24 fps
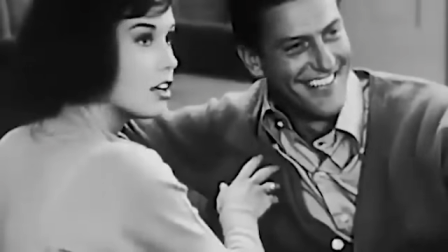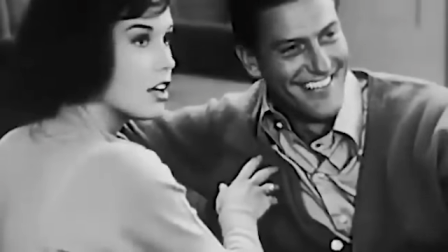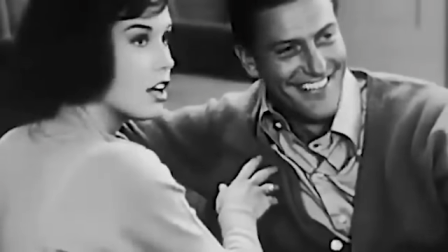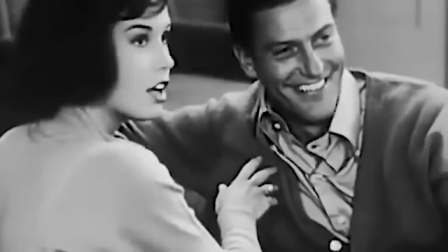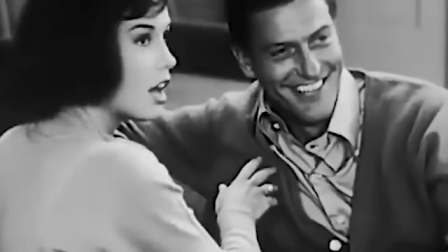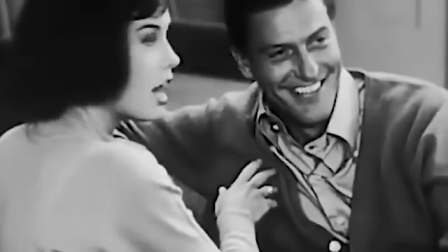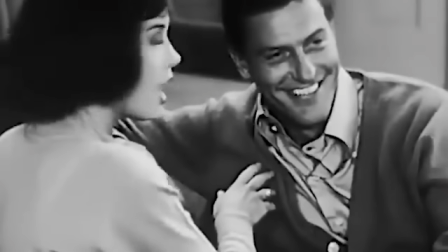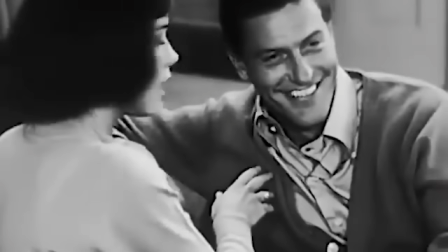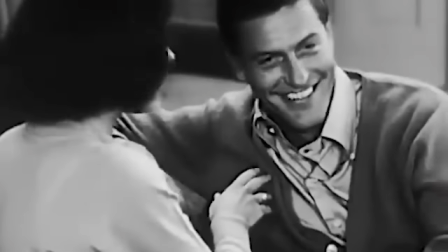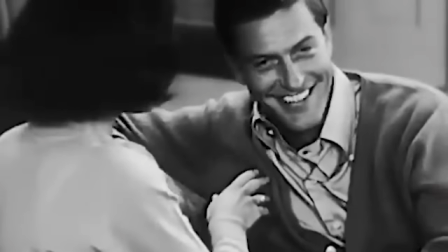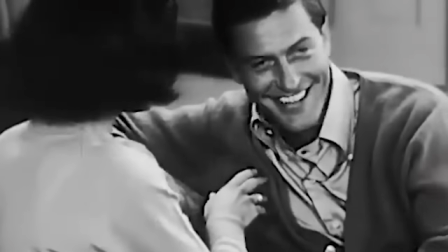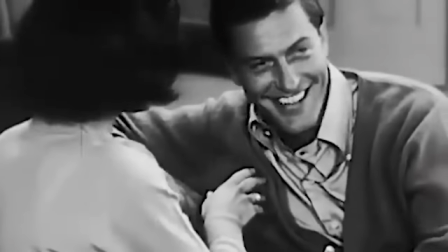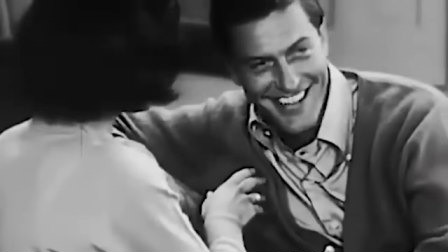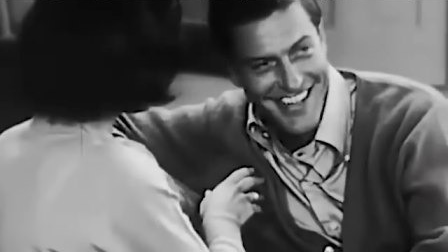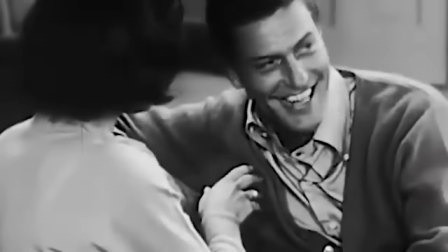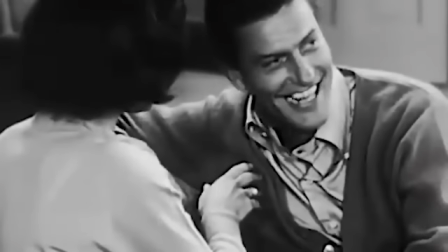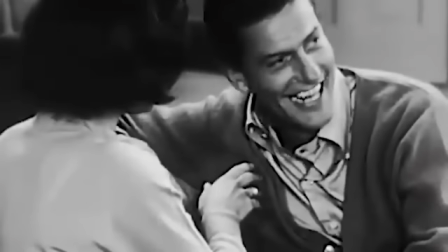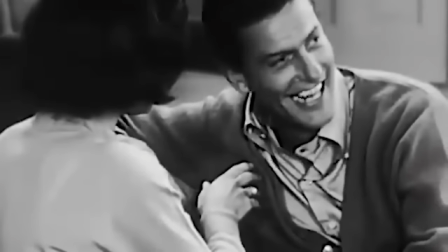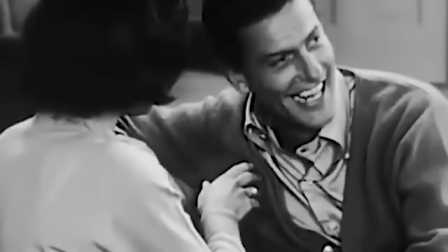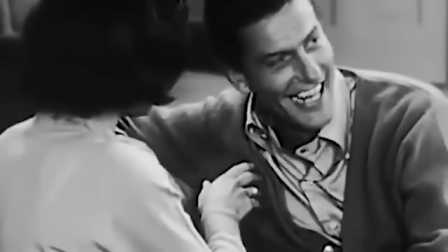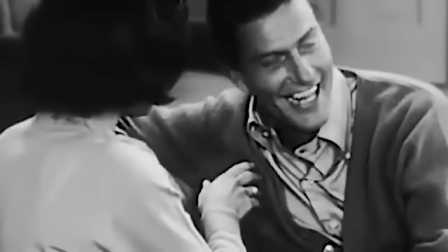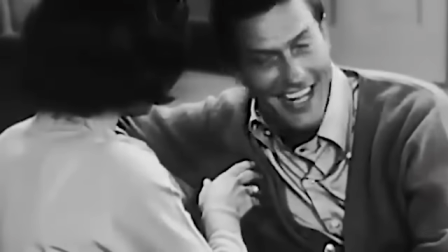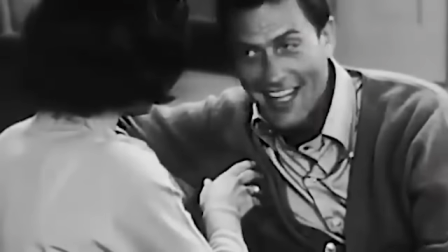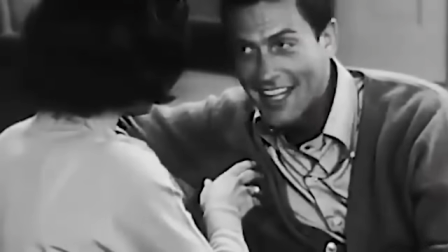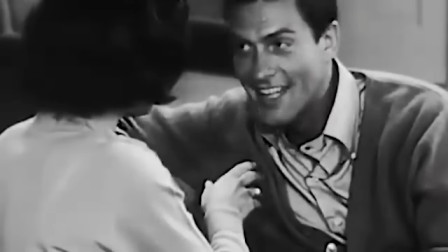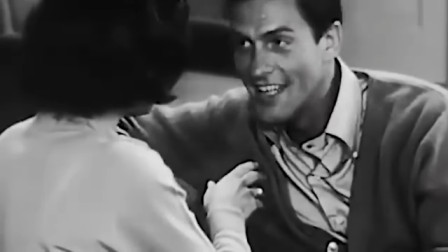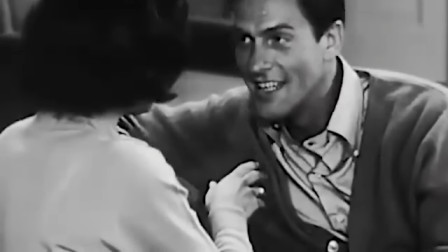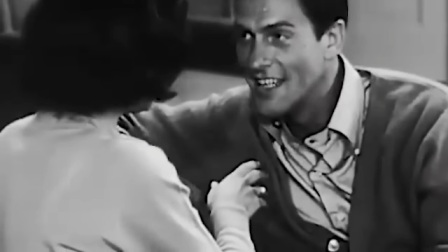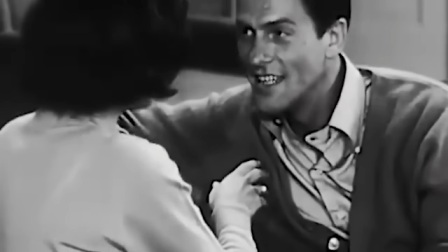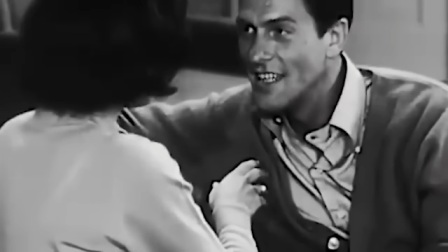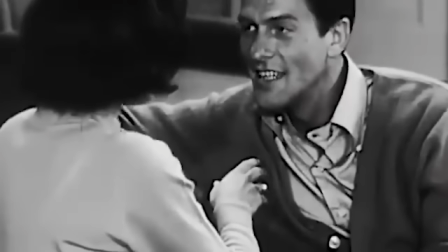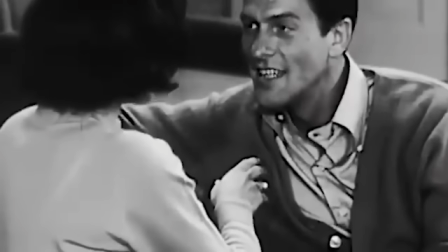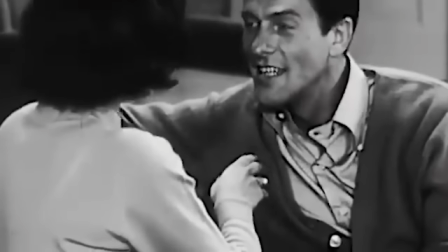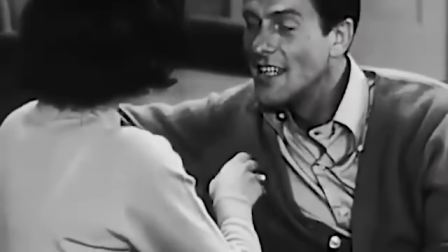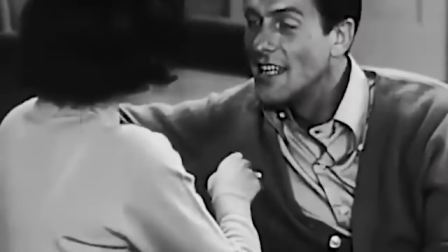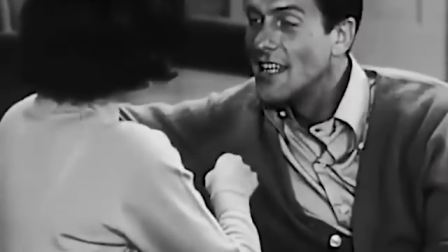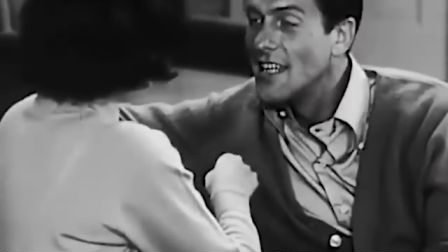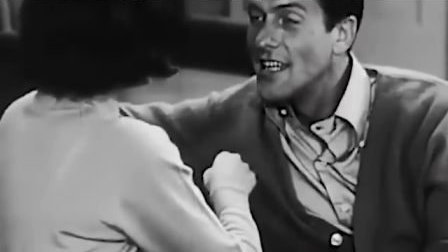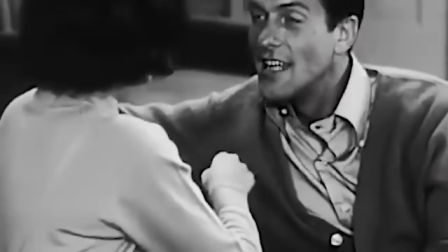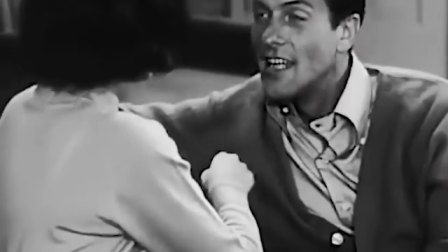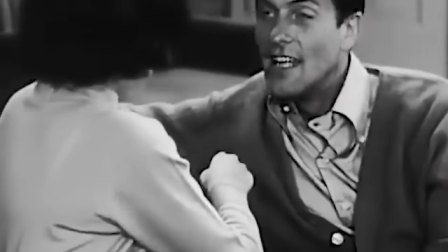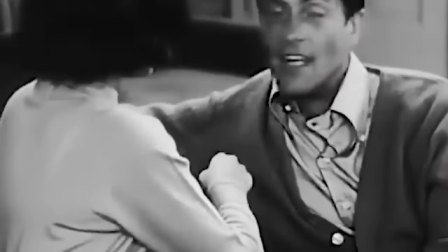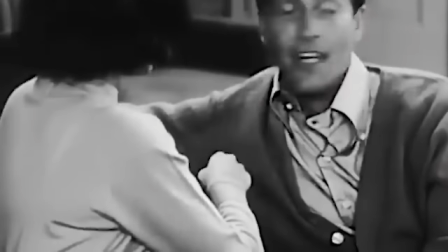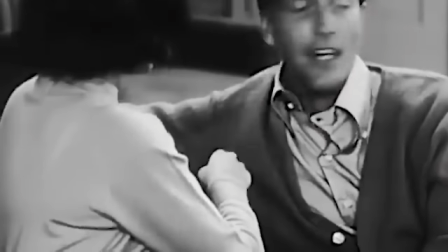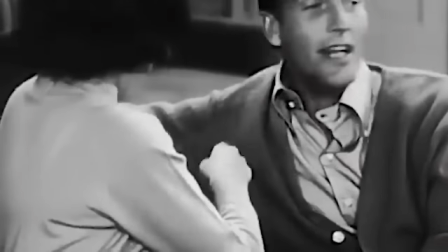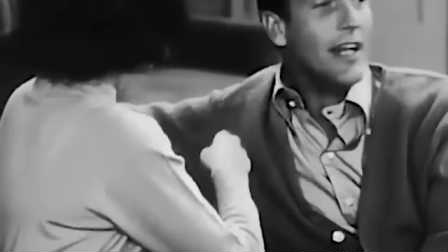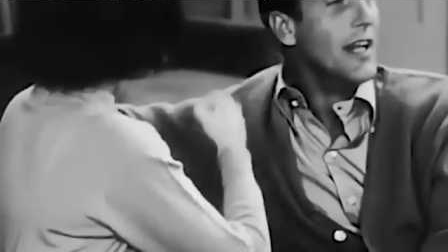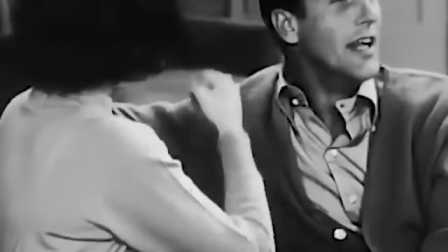alleviating the initial fears
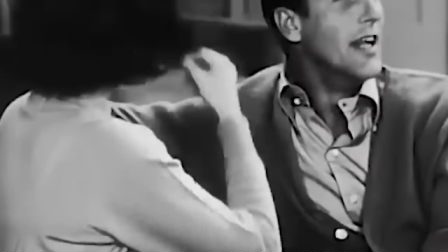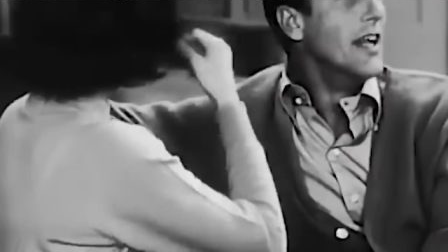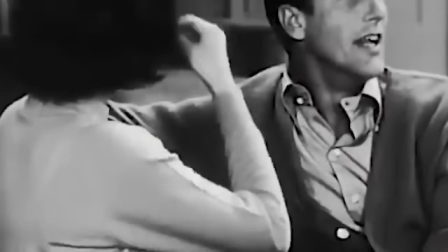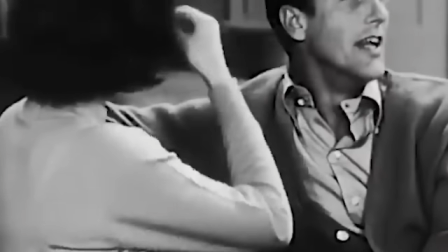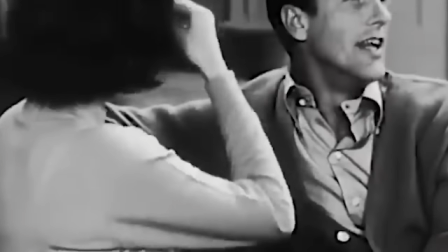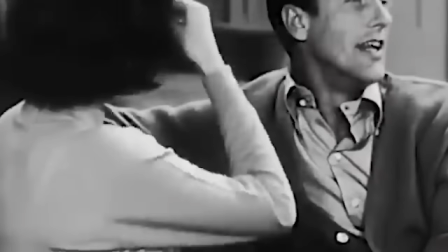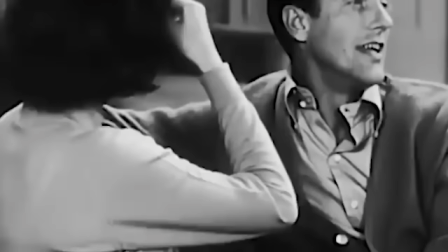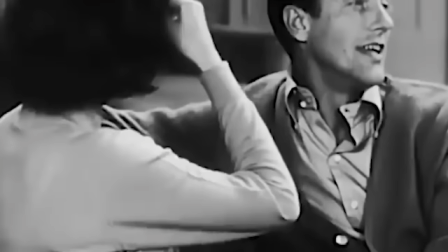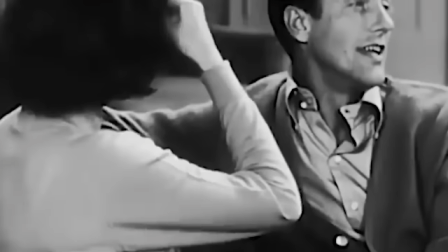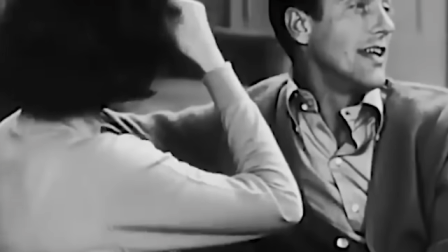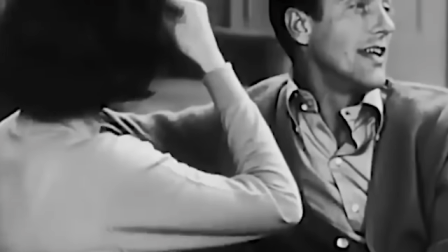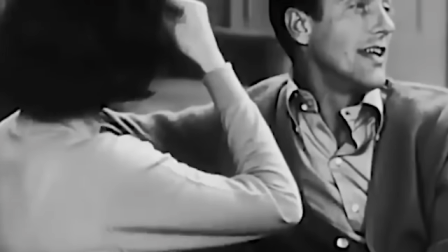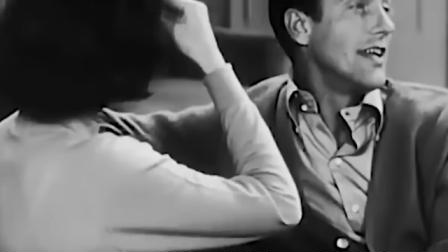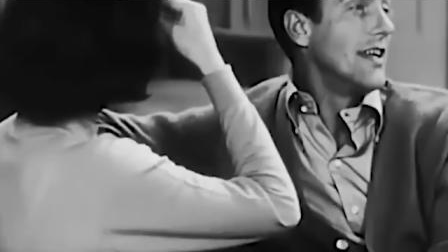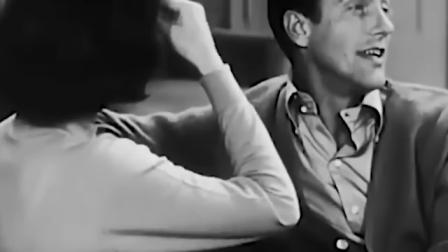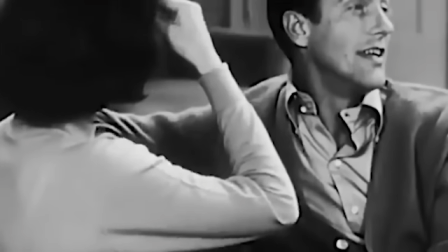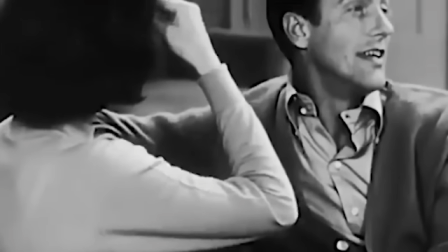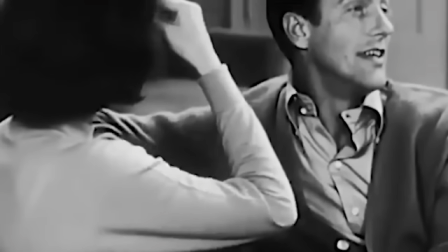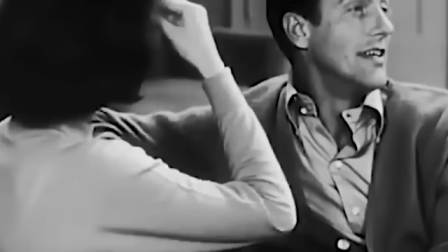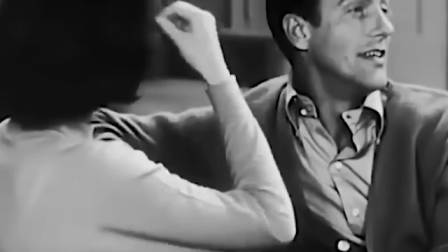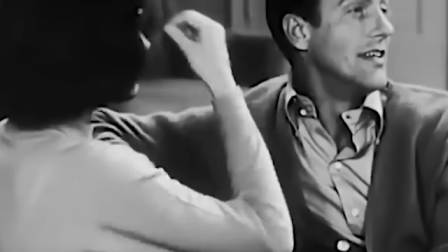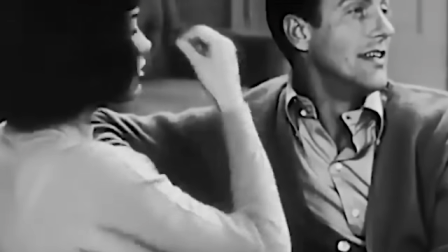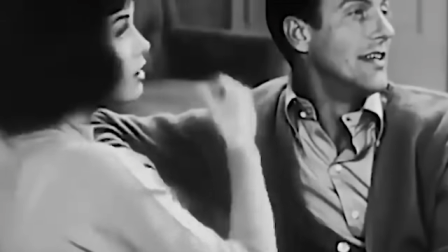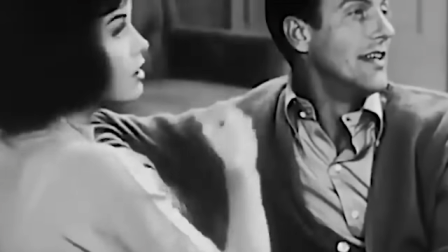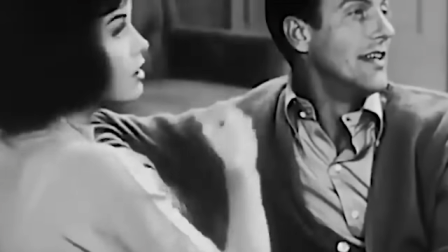of cervical cancer.